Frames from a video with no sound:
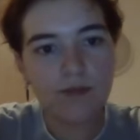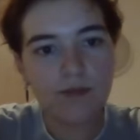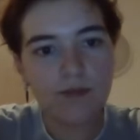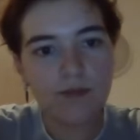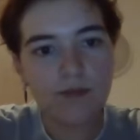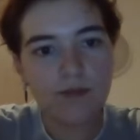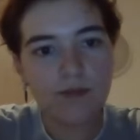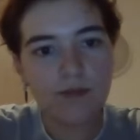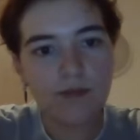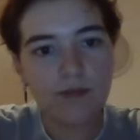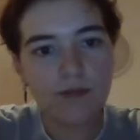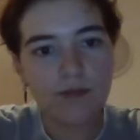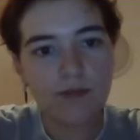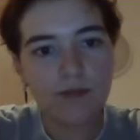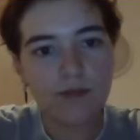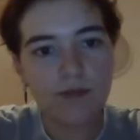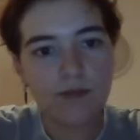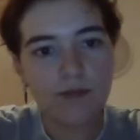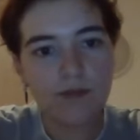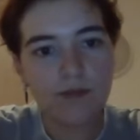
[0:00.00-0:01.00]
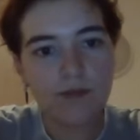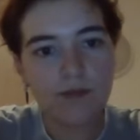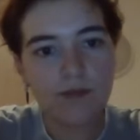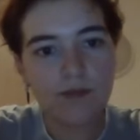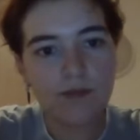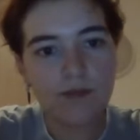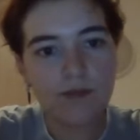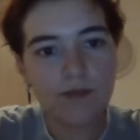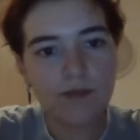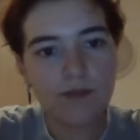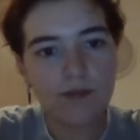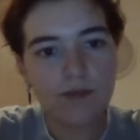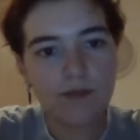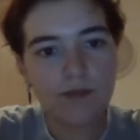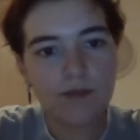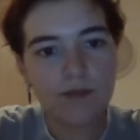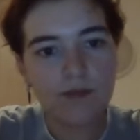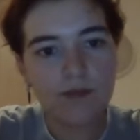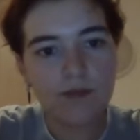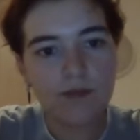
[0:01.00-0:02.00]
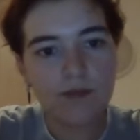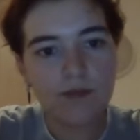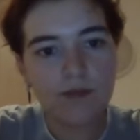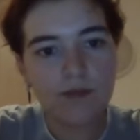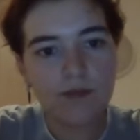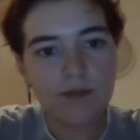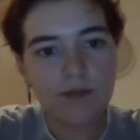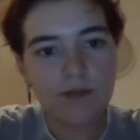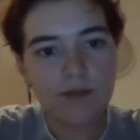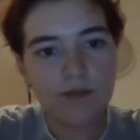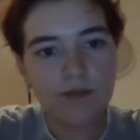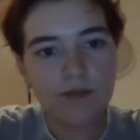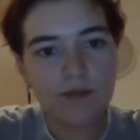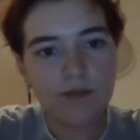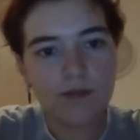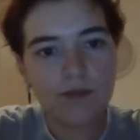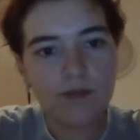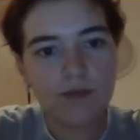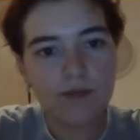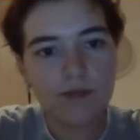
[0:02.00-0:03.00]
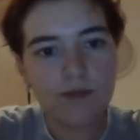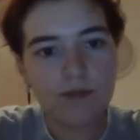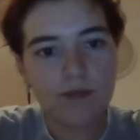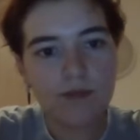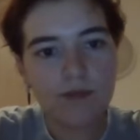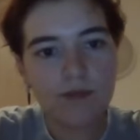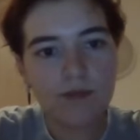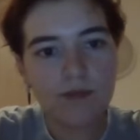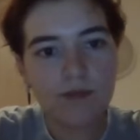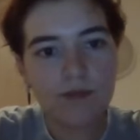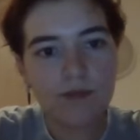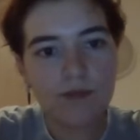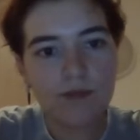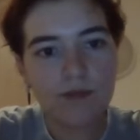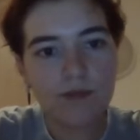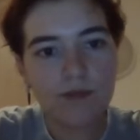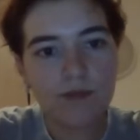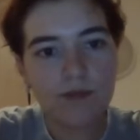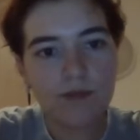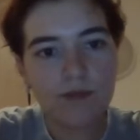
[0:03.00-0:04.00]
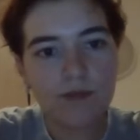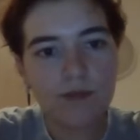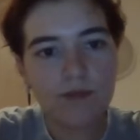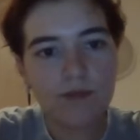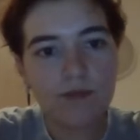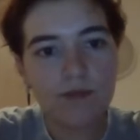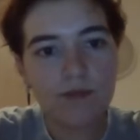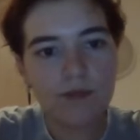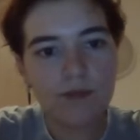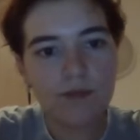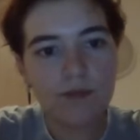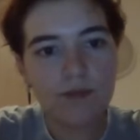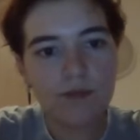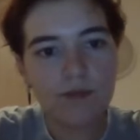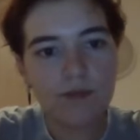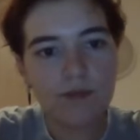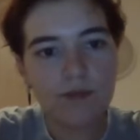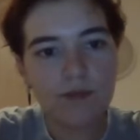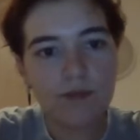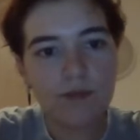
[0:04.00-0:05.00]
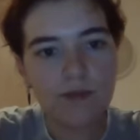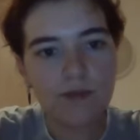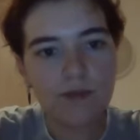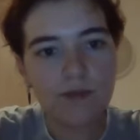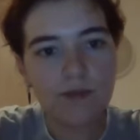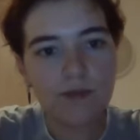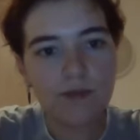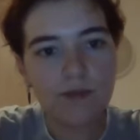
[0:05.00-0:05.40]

This person isn't speaking.